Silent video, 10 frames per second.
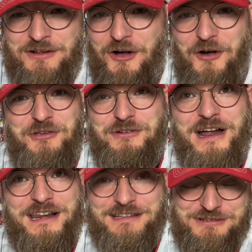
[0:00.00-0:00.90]
All you
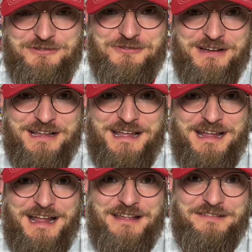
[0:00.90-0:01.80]
gotta do
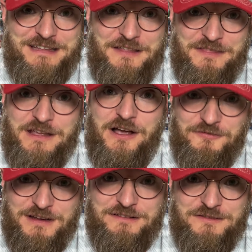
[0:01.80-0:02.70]
is get in the
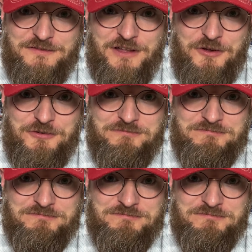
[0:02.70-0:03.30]
offensive zone